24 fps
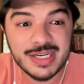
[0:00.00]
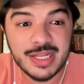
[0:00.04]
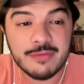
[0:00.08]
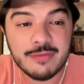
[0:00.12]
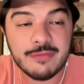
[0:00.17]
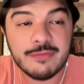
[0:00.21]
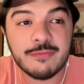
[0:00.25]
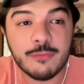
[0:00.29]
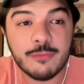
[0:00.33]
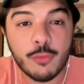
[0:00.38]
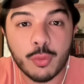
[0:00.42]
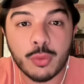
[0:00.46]
a
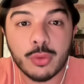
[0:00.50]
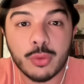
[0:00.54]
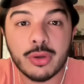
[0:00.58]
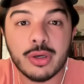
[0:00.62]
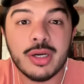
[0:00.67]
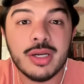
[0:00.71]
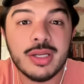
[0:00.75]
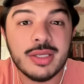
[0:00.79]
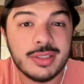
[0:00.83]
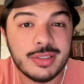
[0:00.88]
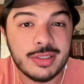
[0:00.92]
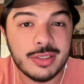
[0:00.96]

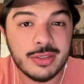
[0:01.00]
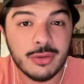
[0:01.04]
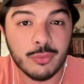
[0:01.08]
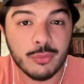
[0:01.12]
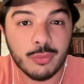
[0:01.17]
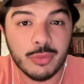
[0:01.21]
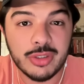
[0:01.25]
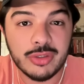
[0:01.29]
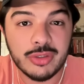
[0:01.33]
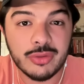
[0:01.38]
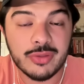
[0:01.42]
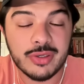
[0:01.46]
4-year
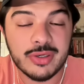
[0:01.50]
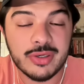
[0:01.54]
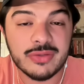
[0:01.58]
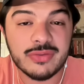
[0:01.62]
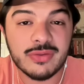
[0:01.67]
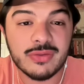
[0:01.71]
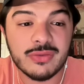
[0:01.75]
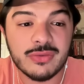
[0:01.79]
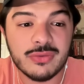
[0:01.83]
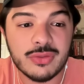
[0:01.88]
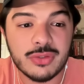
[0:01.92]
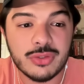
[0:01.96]
window there
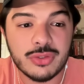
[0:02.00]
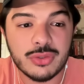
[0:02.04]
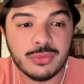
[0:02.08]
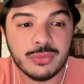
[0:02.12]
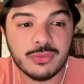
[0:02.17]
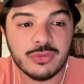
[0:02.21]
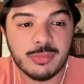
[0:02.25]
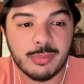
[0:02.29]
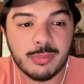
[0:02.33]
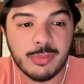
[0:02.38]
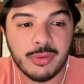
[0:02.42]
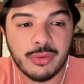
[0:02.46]
since the
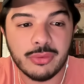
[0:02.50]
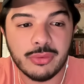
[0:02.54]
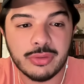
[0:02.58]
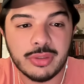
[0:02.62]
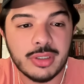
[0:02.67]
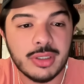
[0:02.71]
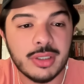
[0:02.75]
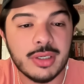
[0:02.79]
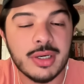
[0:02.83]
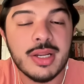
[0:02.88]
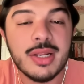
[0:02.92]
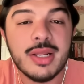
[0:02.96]
juiced ball
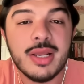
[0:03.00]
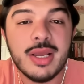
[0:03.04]
year.